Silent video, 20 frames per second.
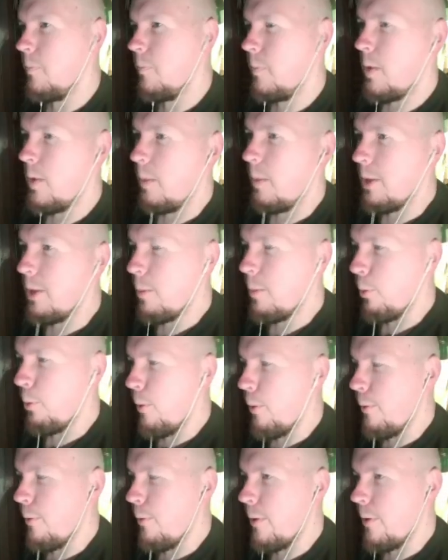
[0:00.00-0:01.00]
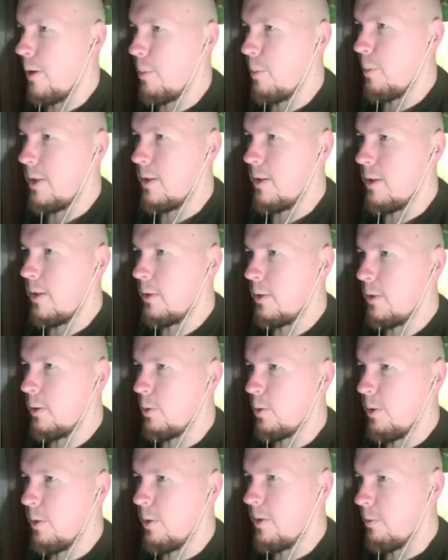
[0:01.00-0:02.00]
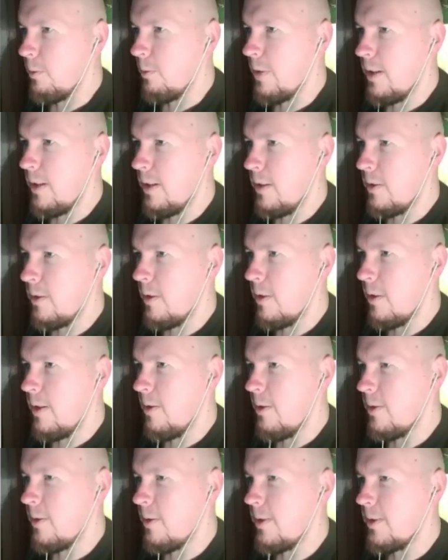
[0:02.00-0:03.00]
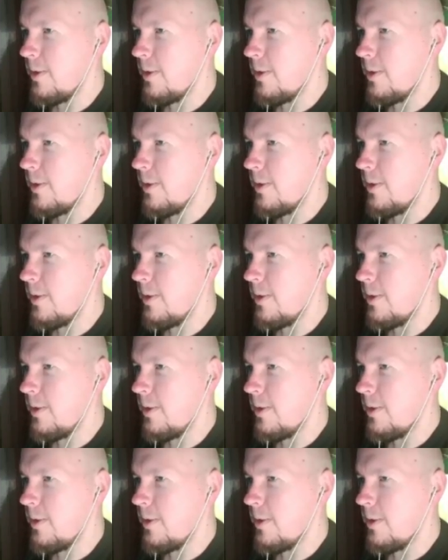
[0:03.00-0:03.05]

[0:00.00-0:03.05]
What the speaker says: up with a therapy to treat the ringing in our ears, is that